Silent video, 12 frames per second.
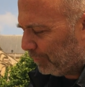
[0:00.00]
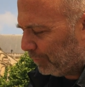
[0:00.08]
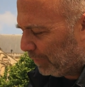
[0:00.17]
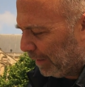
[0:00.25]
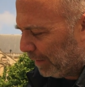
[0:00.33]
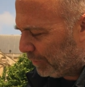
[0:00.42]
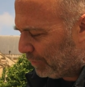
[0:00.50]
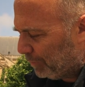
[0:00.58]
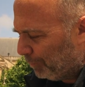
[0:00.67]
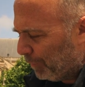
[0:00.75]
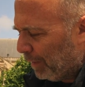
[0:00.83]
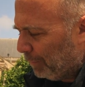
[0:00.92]
slash,
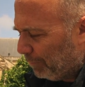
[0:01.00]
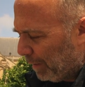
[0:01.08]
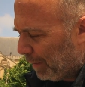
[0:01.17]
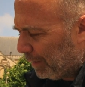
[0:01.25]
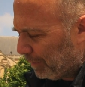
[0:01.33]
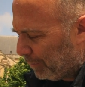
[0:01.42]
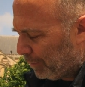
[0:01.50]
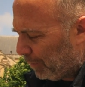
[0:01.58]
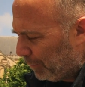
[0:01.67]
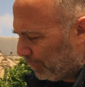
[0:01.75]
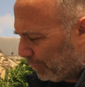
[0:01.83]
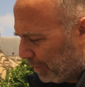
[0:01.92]
but the
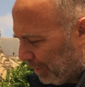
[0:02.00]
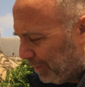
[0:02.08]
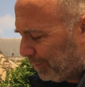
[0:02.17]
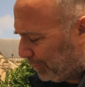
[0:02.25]
color is okay.